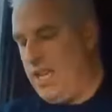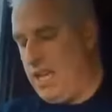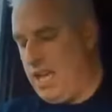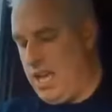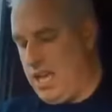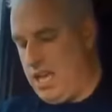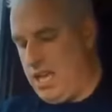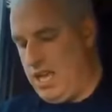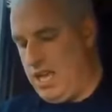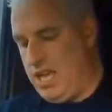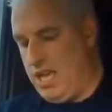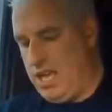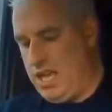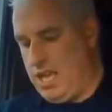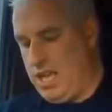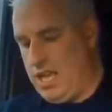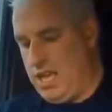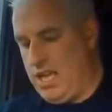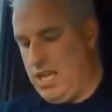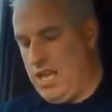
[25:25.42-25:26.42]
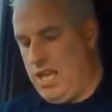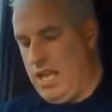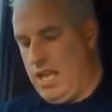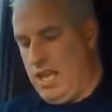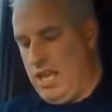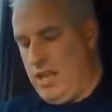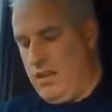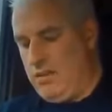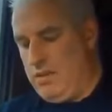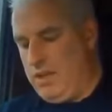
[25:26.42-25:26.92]
of,
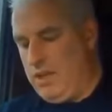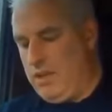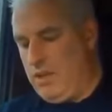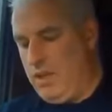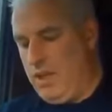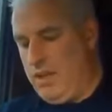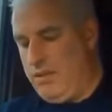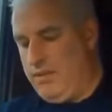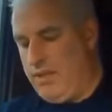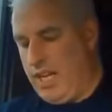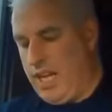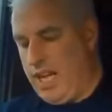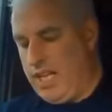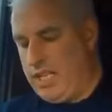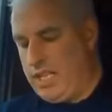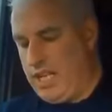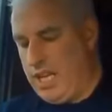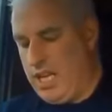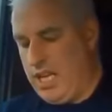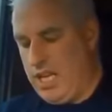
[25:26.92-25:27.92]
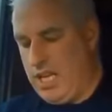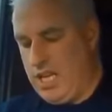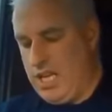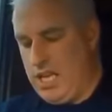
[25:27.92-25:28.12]
what do you call it, Inverness?